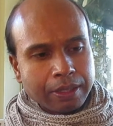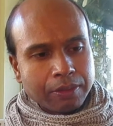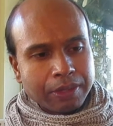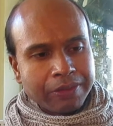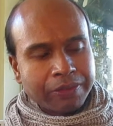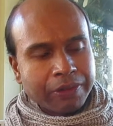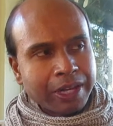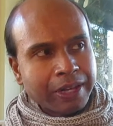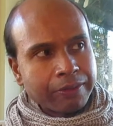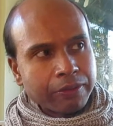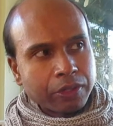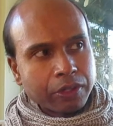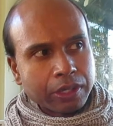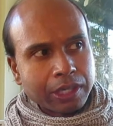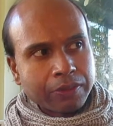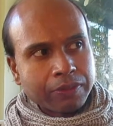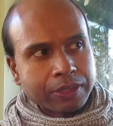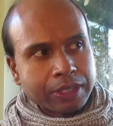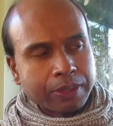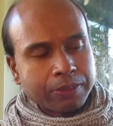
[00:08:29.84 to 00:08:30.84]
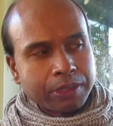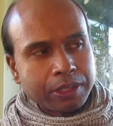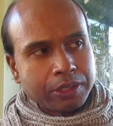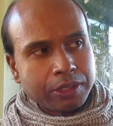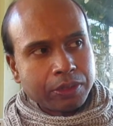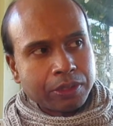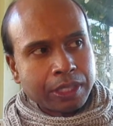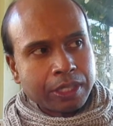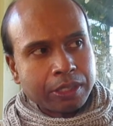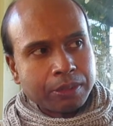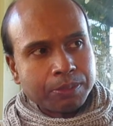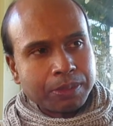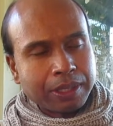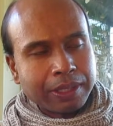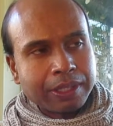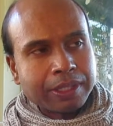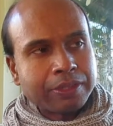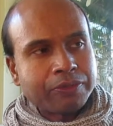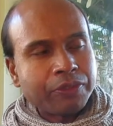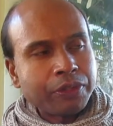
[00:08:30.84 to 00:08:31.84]
if I haven't got enough time to do 100,
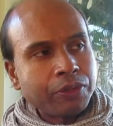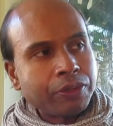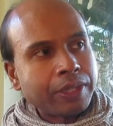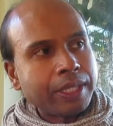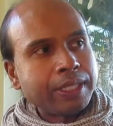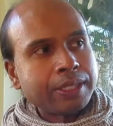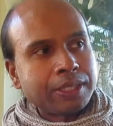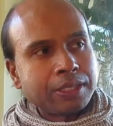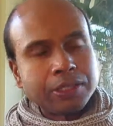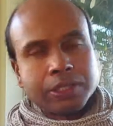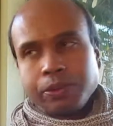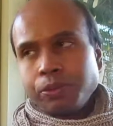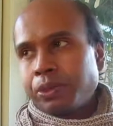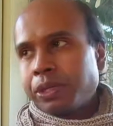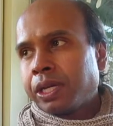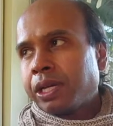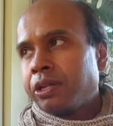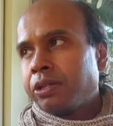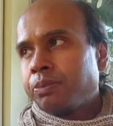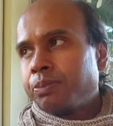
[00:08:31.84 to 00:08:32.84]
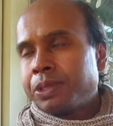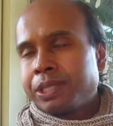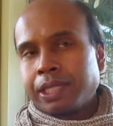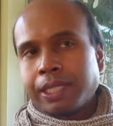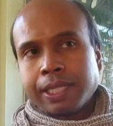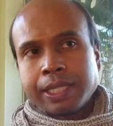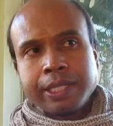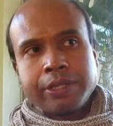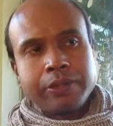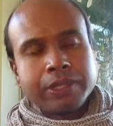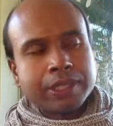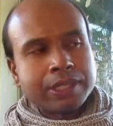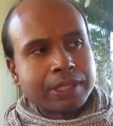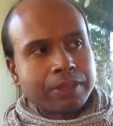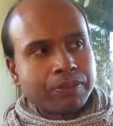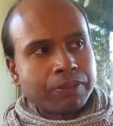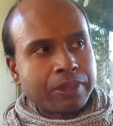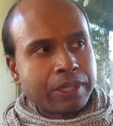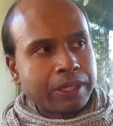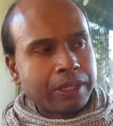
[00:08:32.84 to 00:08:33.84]
there's few things to do with 100% clearing
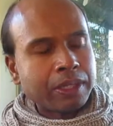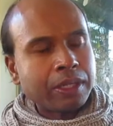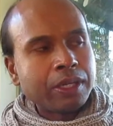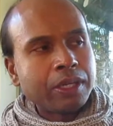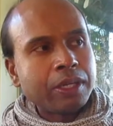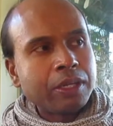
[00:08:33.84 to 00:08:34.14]
something.